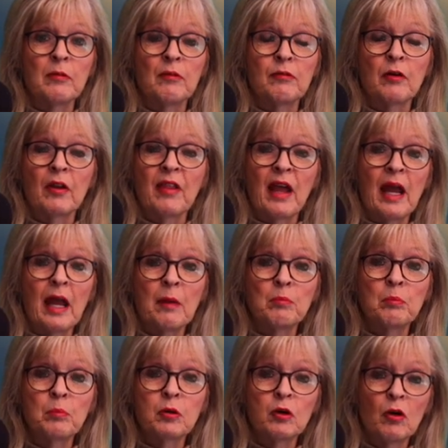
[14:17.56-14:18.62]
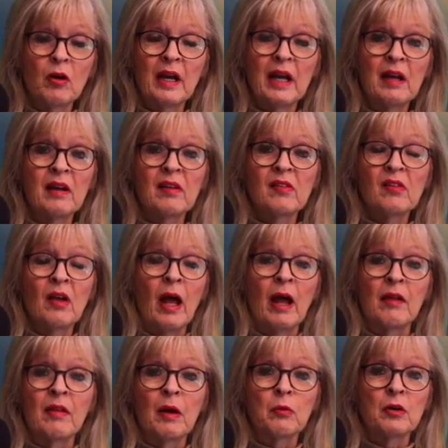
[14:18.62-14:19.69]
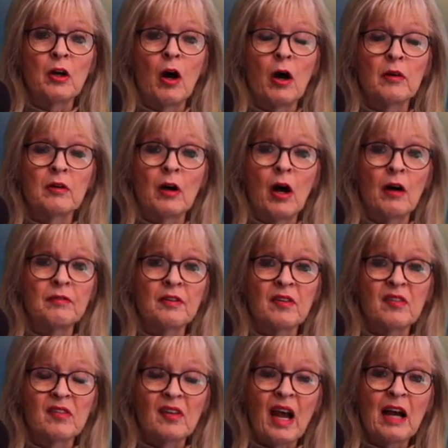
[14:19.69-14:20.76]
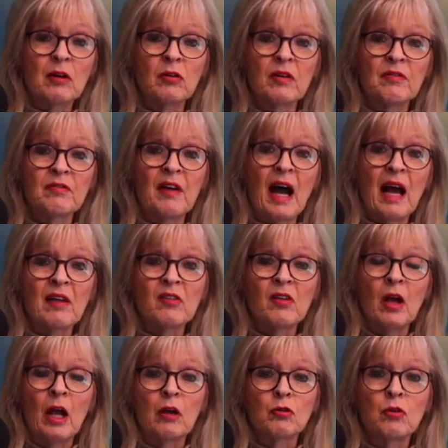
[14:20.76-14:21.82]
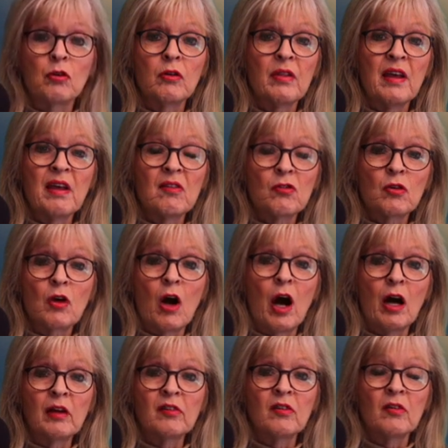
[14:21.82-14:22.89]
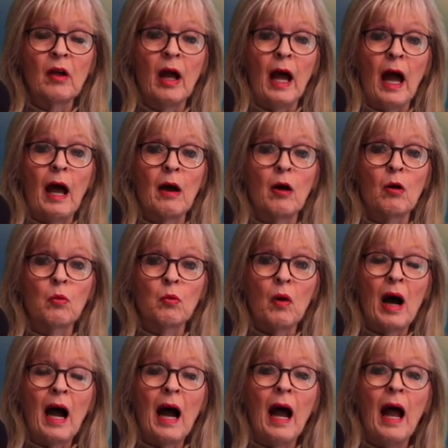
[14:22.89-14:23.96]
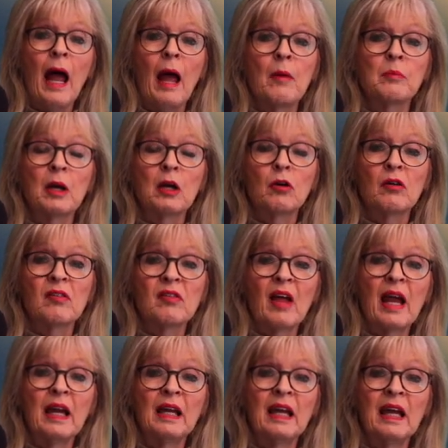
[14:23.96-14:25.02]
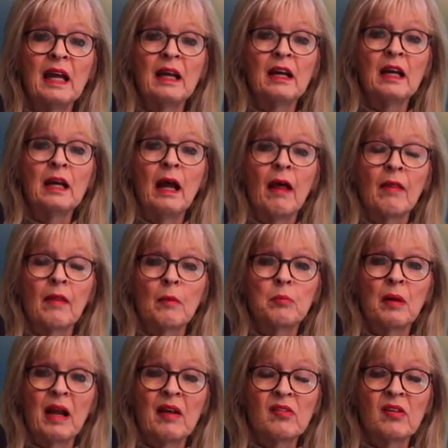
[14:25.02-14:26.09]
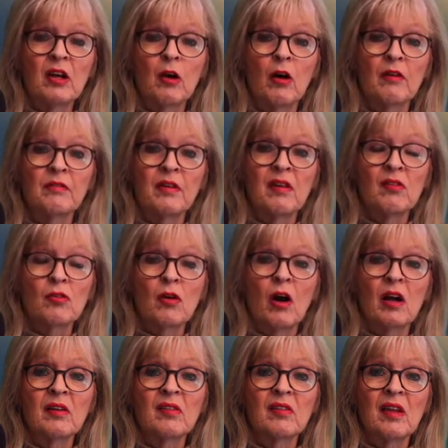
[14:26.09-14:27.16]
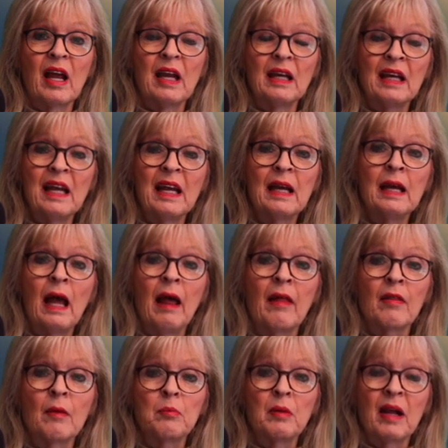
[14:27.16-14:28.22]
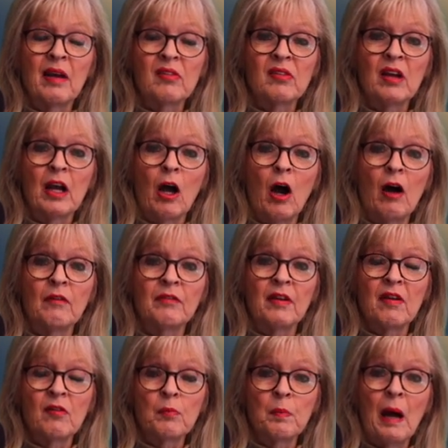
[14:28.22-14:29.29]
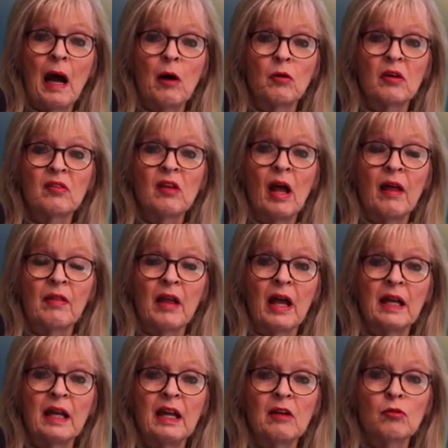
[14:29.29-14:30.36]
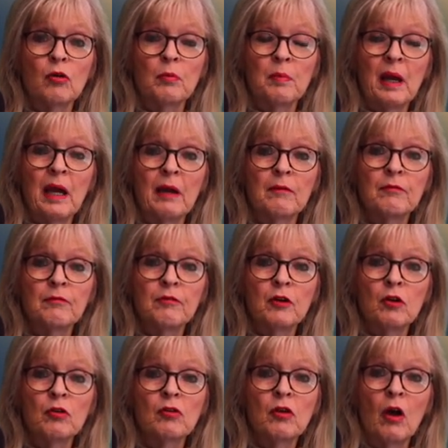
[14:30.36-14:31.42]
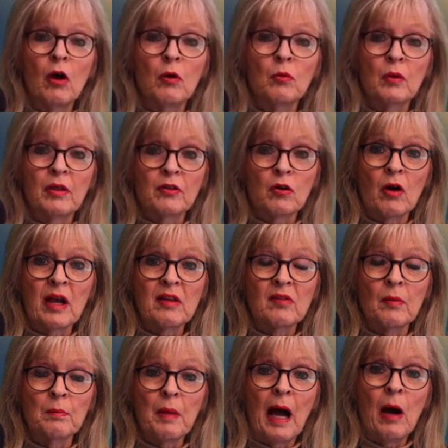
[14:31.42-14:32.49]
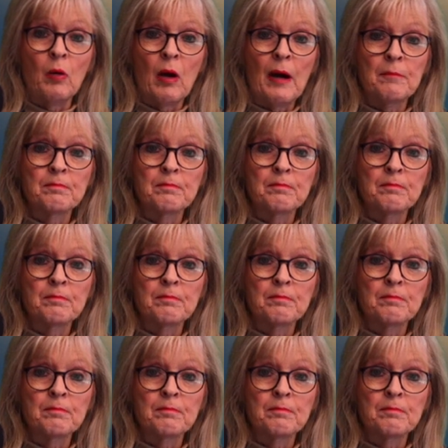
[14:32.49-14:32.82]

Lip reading: for their employers, they would offer sacrifice to these gods. Why? Because they needed the blessing of these gods, they need the blessing of these powers, they need to be infused with greater power.